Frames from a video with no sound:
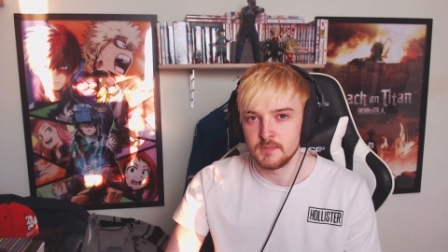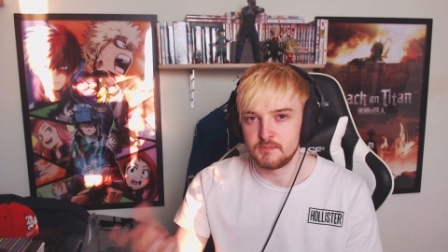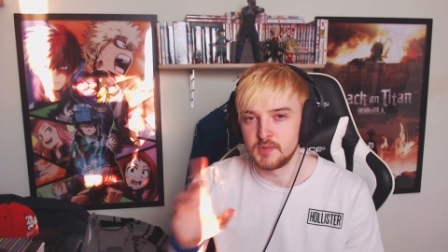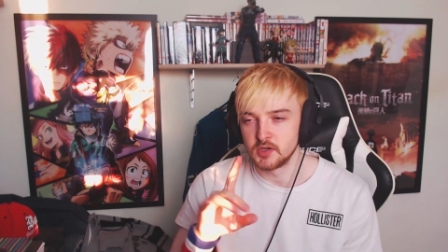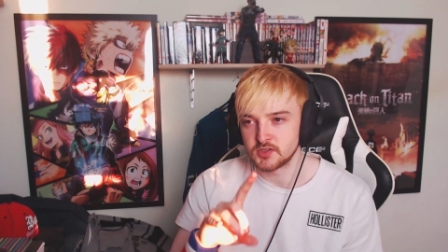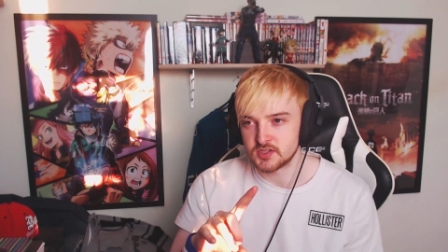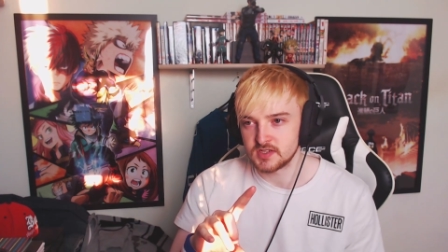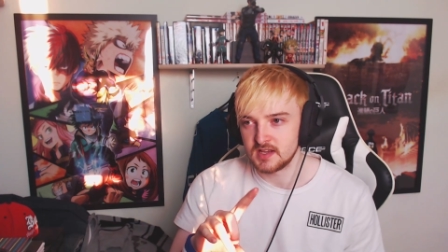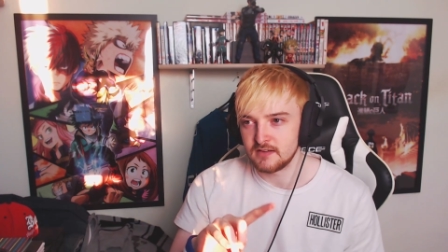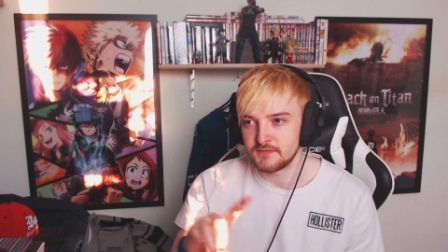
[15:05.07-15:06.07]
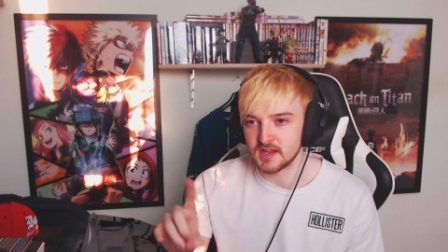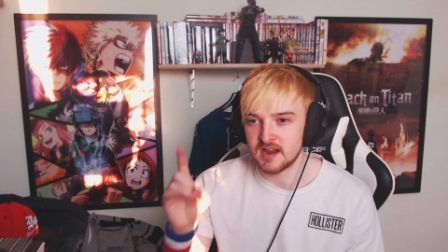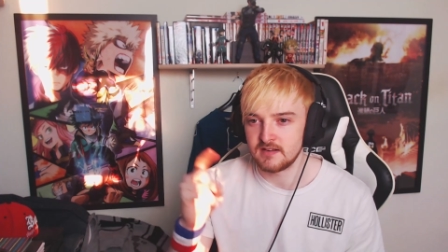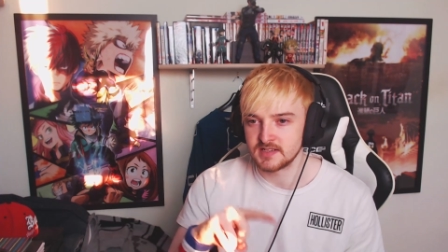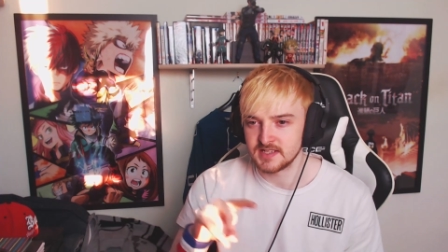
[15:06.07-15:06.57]
But if the
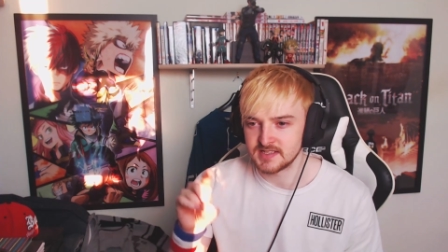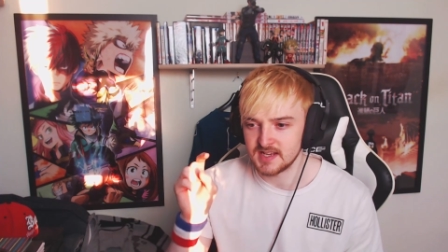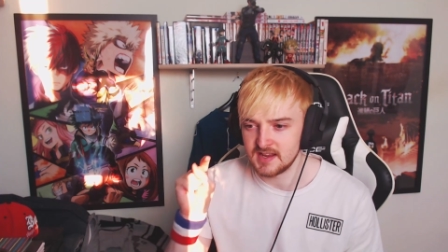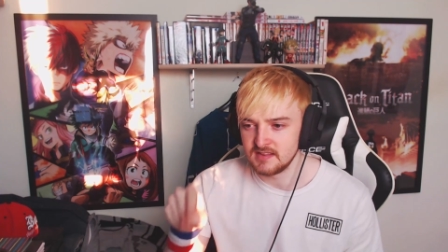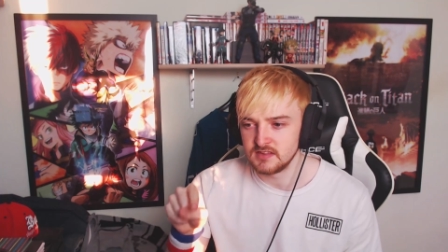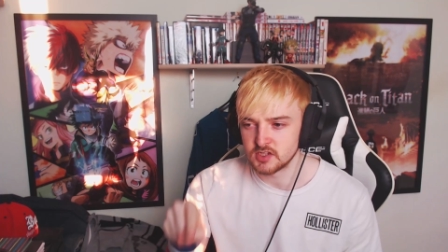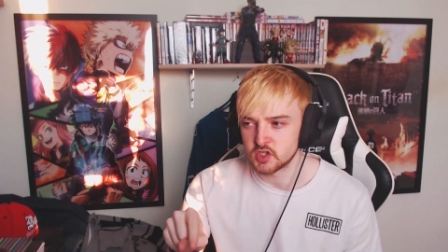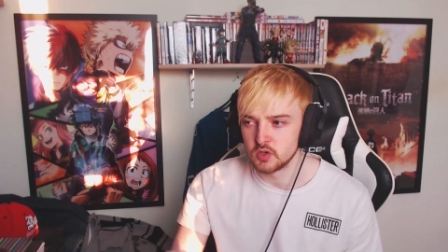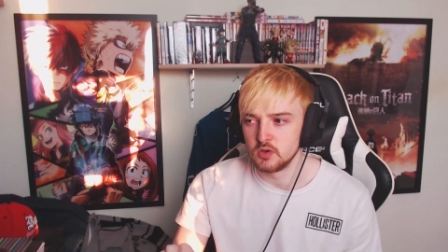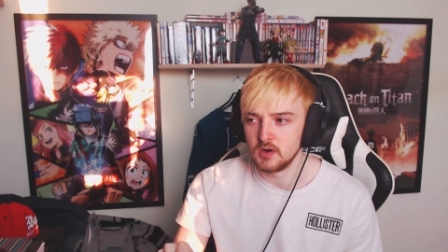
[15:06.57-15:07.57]
characters in the show